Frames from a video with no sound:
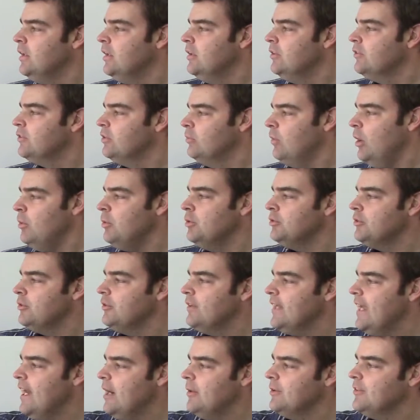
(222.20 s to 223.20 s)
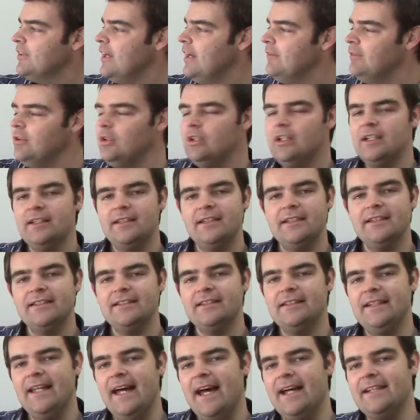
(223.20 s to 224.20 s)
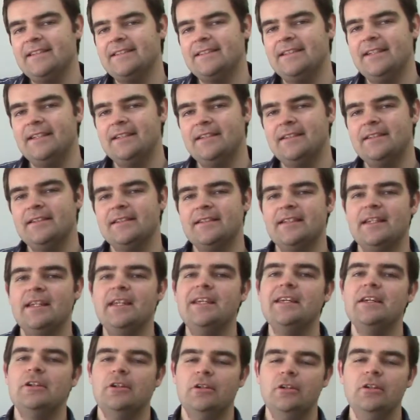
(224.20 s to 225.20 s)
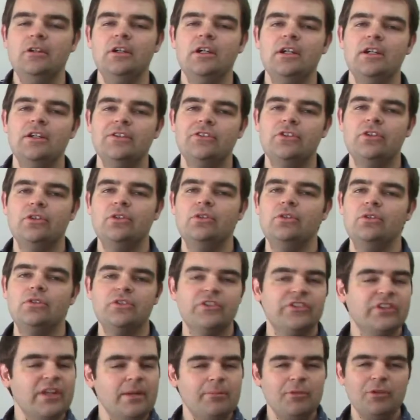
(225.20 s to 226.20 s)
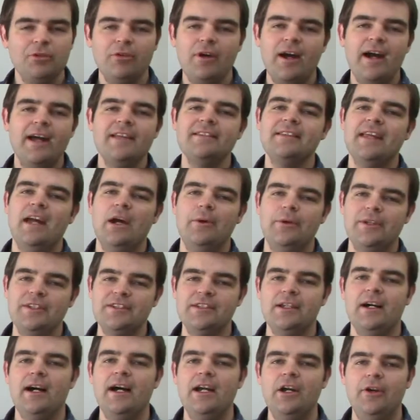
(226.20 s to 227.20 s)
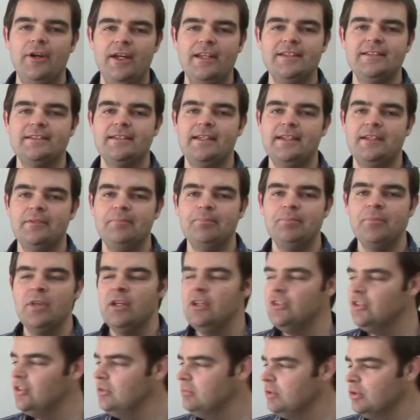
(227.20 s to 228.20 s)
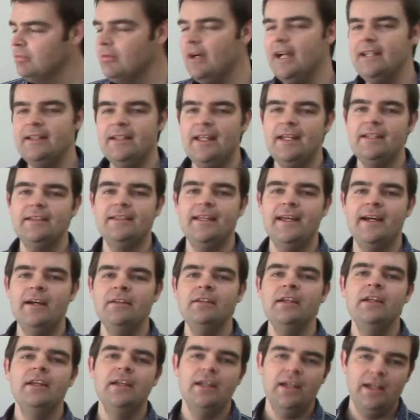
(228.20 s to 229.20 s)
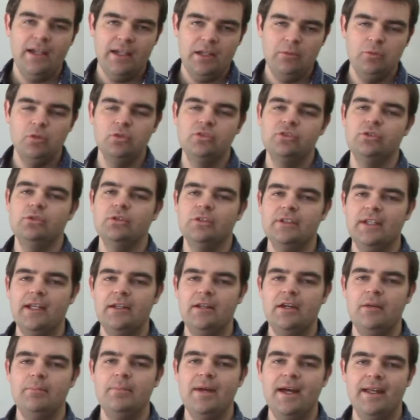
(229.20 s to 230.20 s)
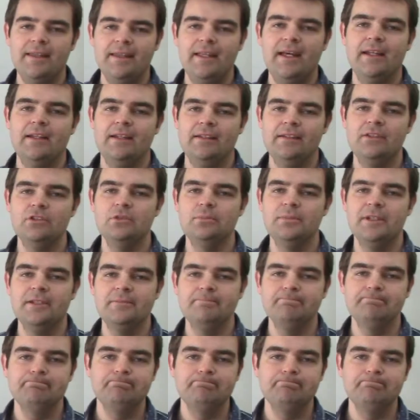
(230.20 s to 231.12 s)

So what we'll do now is have a look at this last sentence here to summarize our entire essay. So we'll write that down and then we'll talk about that a little bit.